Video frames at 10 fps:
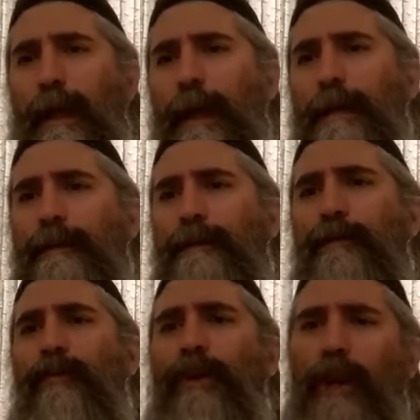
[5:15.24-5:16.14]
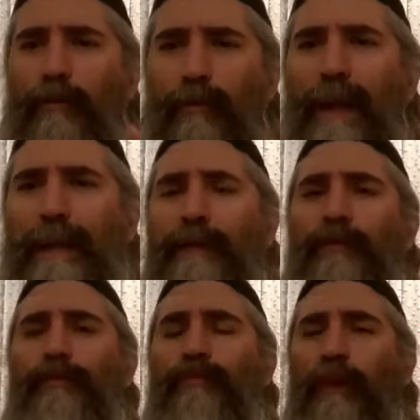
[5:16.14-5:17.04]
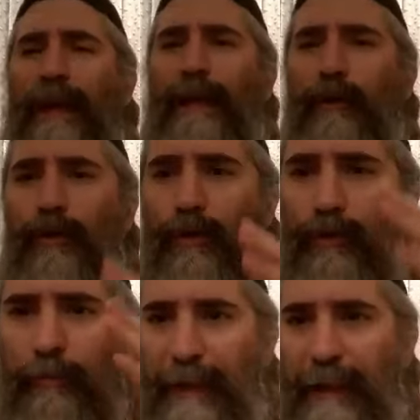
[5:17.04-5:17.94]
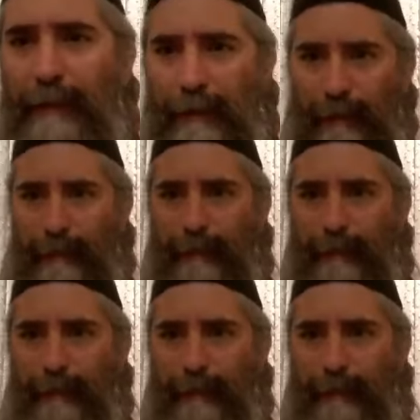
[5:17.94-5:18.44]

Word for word: and we're not ready to break in order to build.